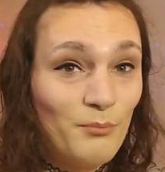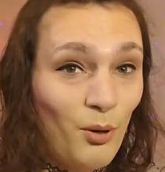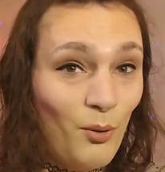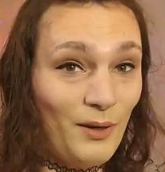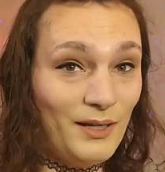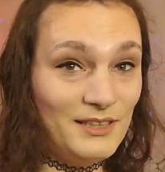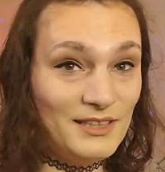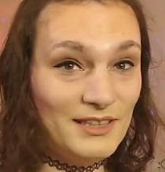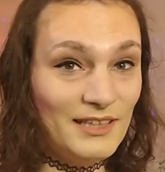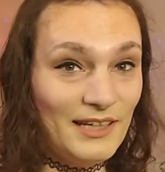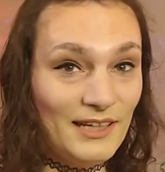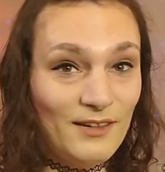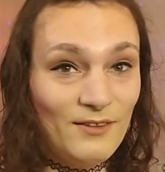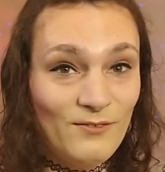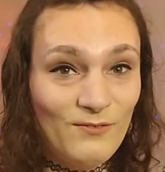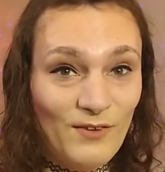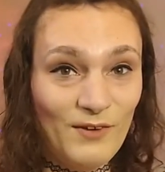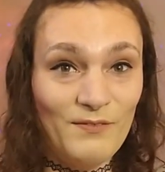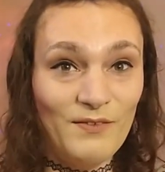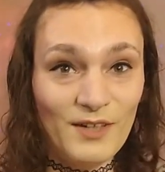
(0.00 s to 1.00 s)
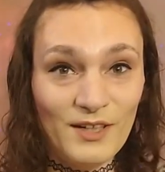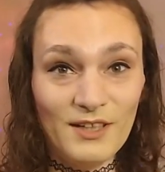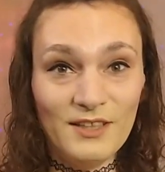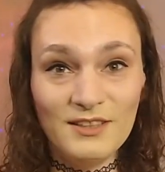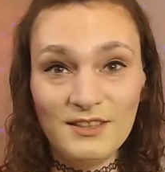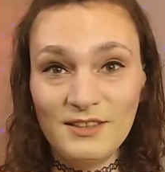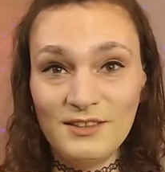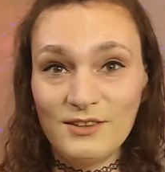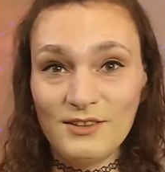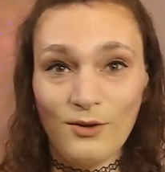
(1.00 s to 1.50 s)
poisoning
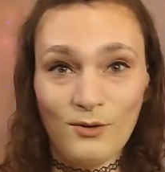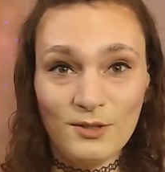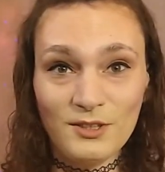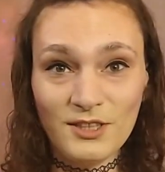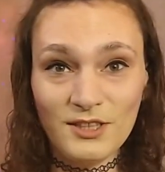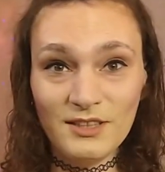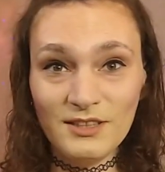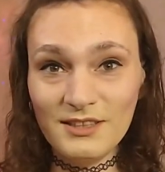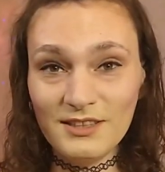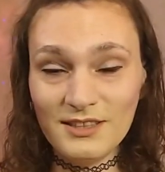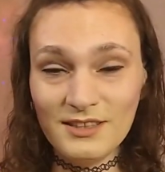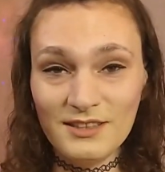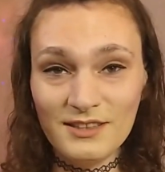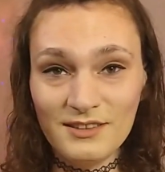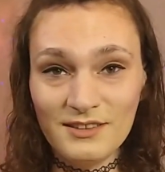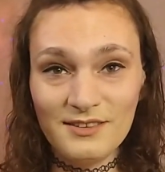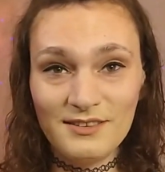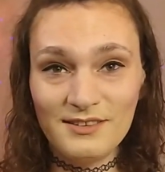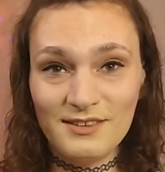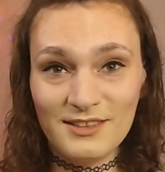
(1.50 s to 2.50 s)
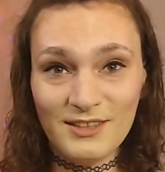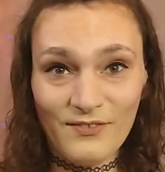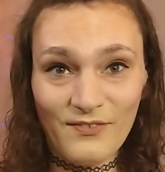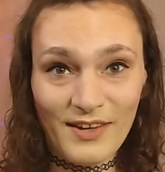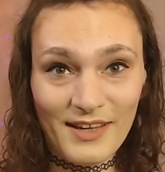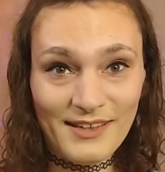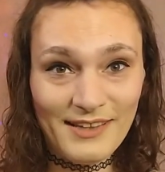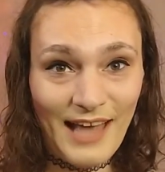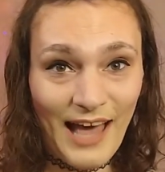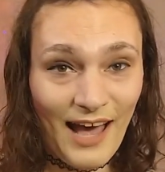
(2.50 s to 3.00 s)
rivers and oceans and stuff
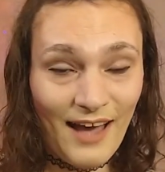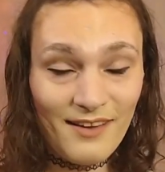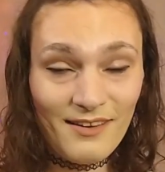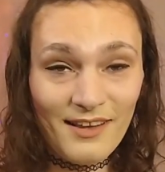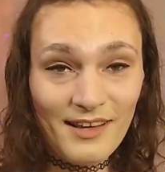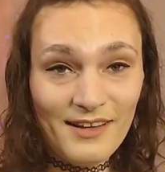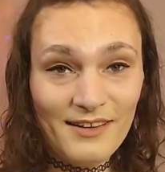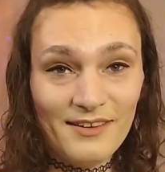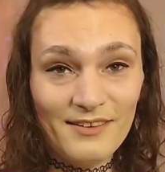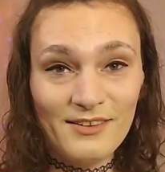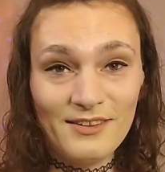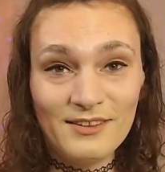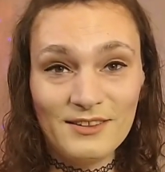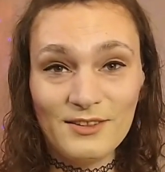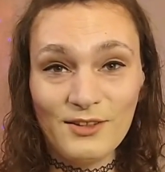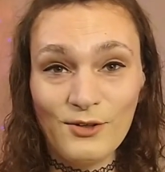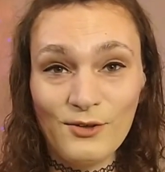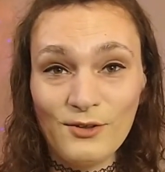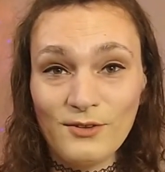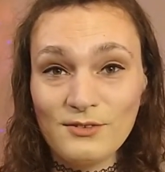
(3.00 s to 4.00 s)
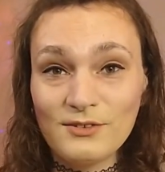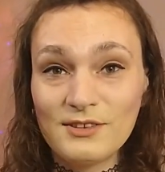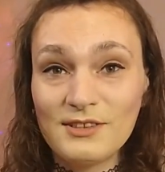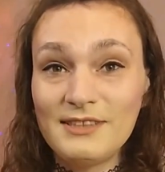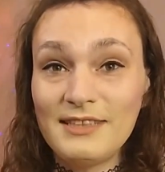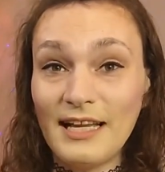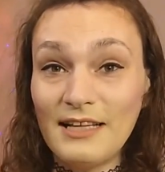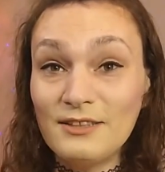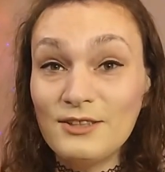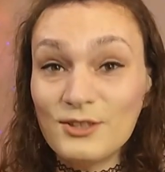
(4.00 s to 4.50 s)
like that like there's little
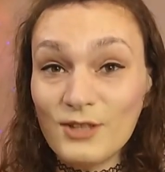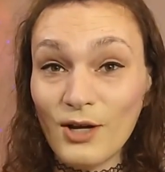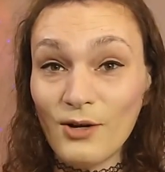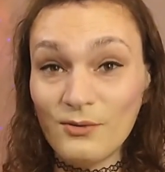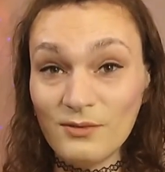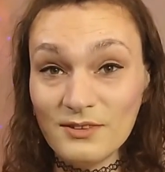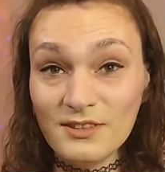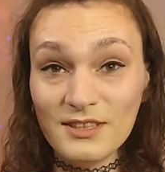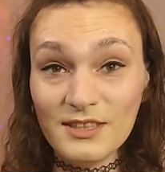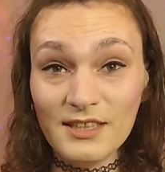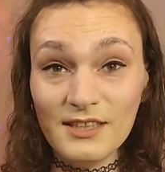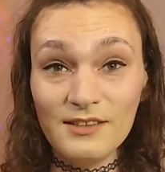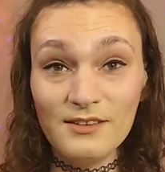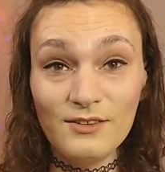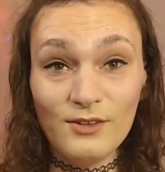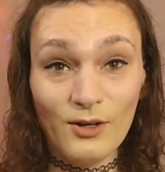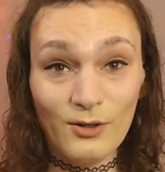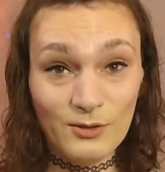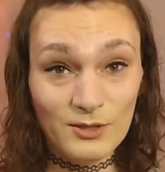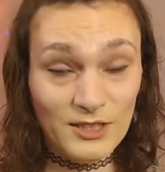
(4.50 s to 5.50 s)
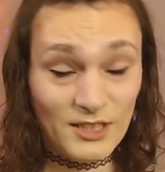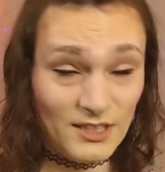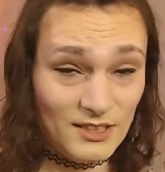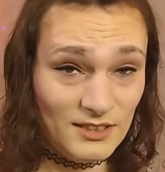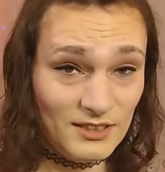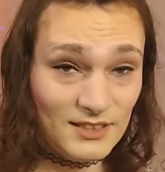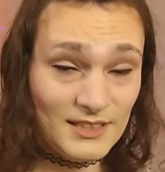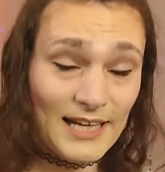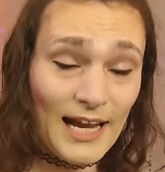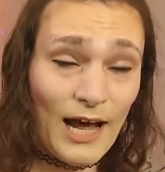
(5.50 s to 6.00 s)
dead zones in
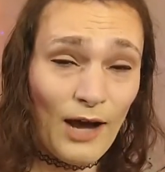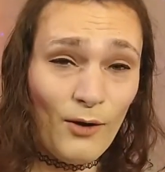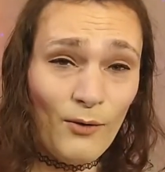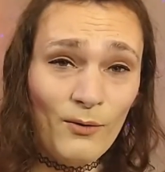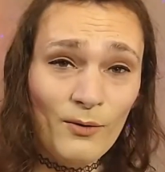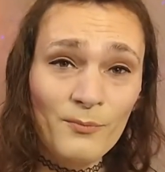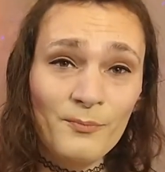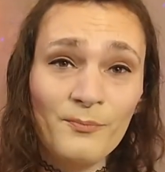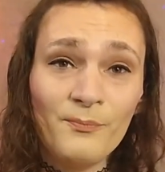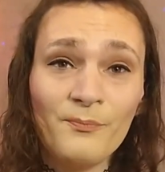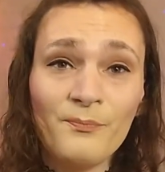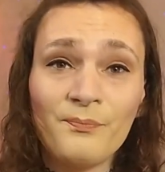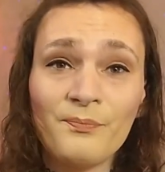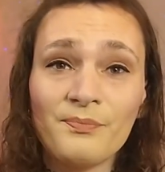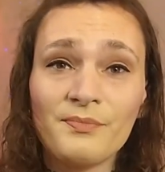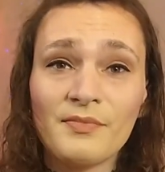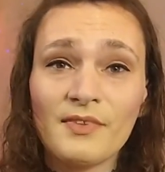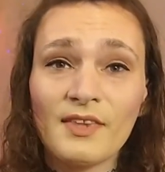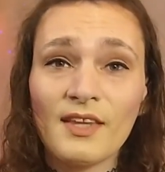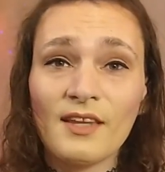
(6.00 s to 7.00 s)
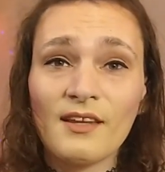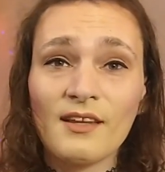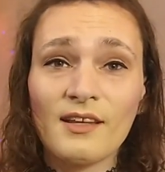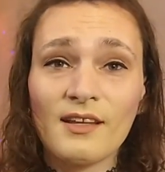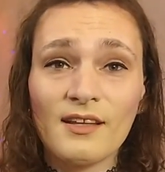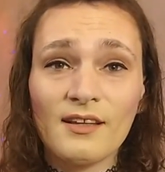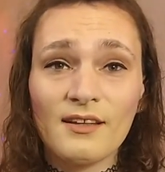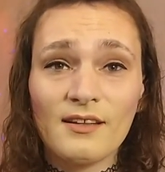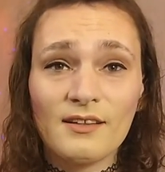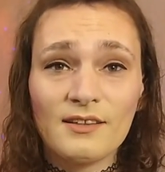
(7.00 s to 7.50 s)
oceans now
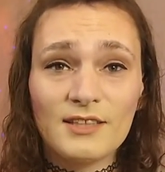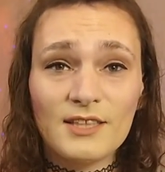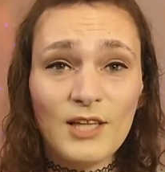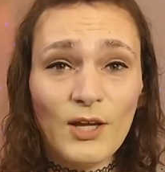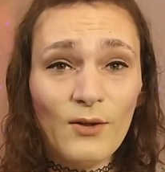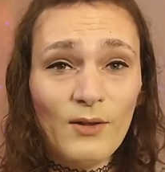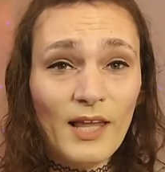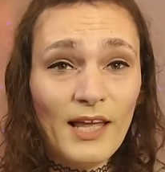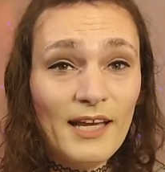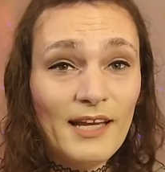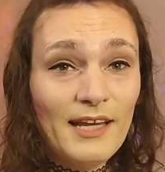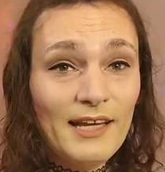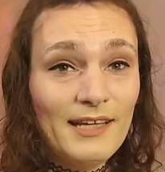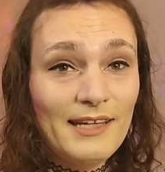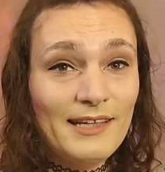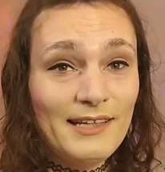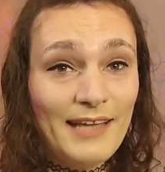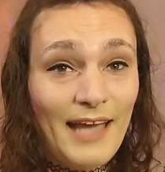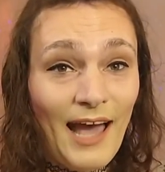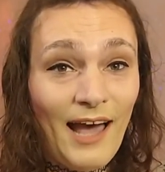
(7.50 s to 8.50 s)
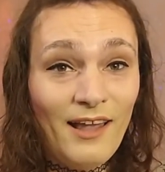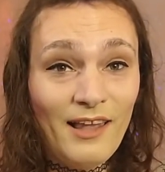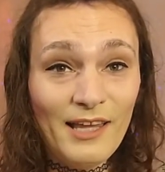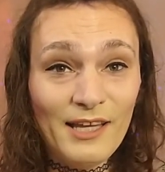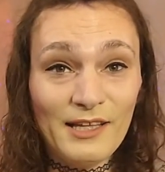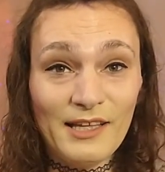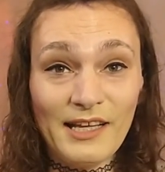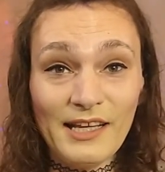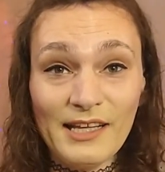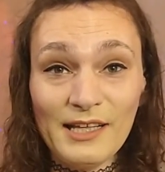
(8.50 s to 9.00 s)
so like yeah
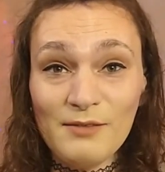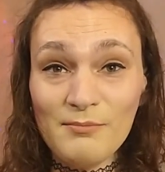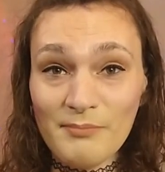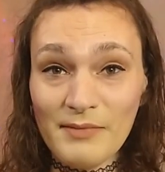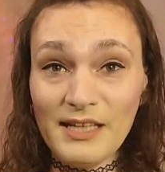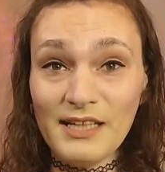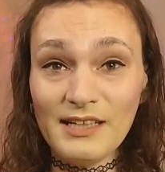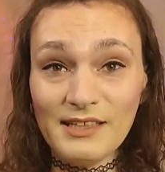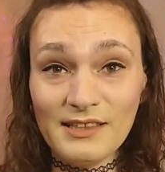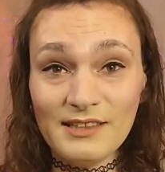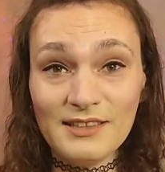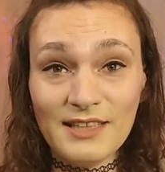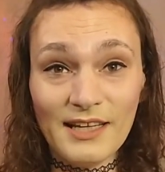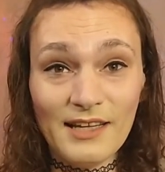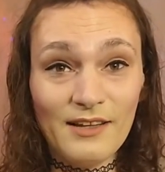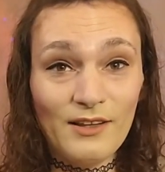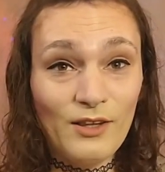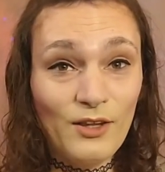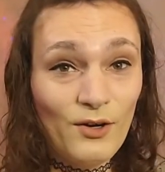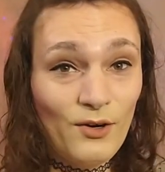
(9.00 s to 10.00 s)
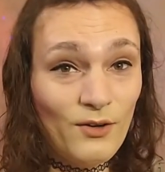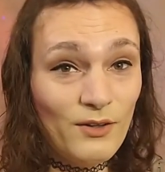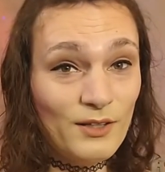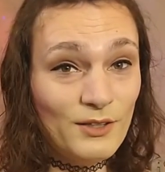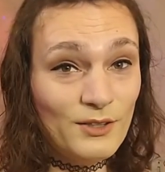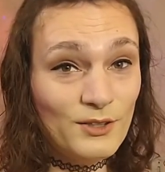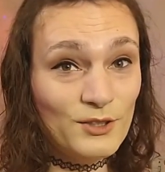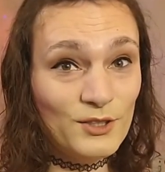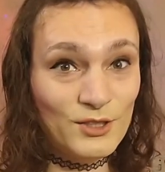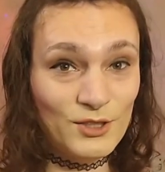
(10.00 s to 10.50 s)
like eating meat is like
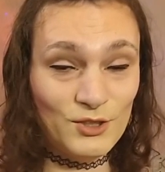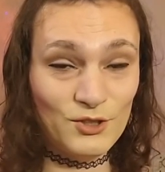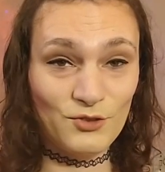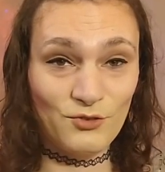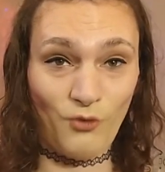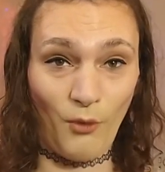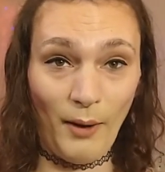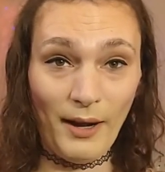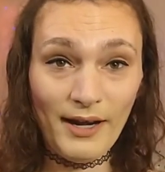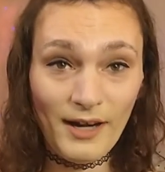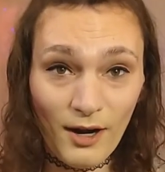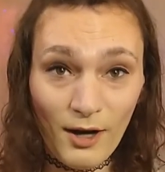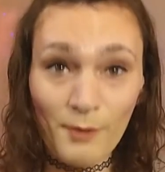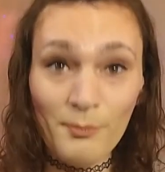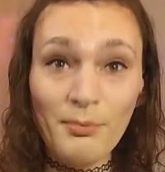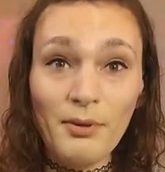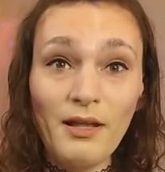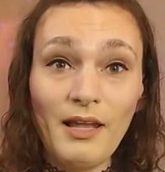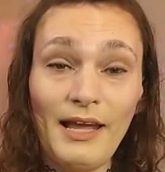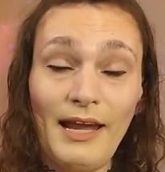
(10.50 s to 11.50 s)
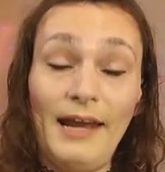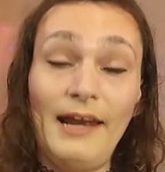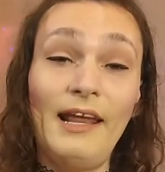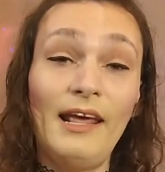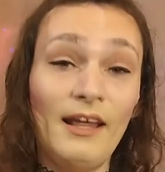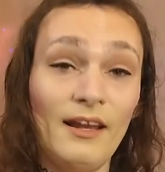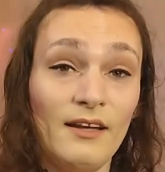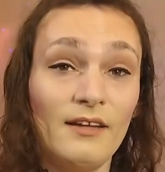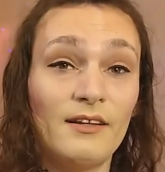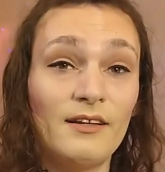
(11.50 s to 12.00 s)
literally destroying our
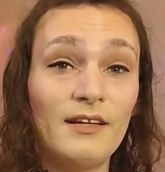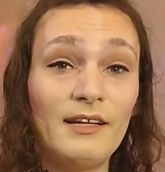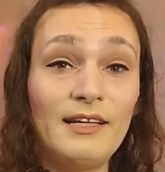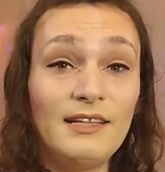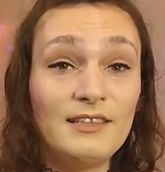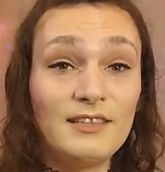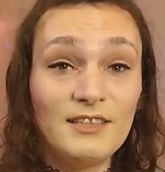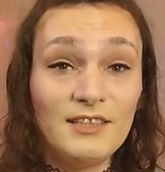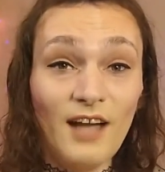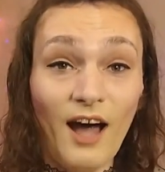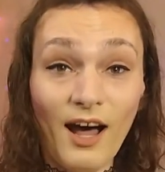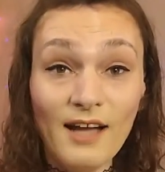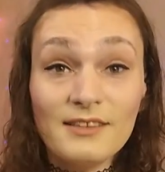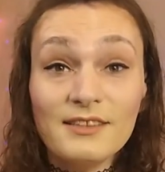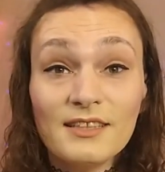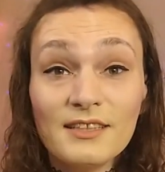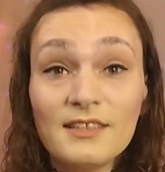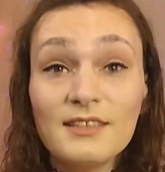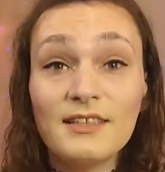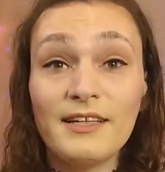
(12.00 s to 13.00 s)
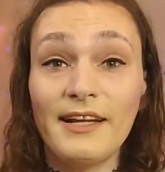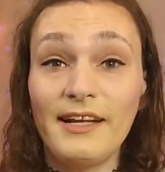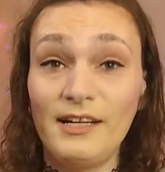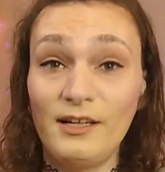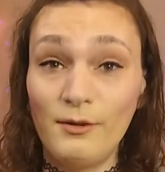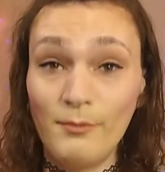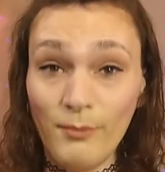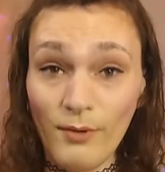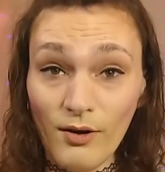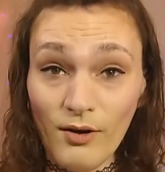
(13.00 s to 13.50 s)
planet it's not
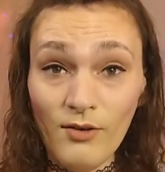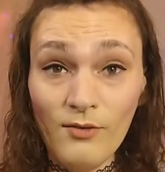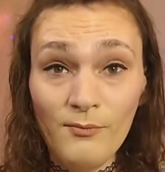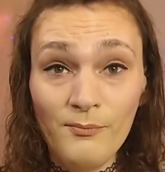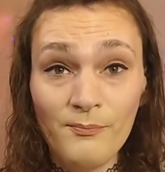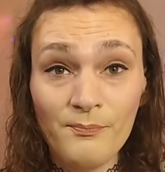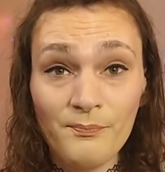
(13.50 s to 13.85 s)
sustainable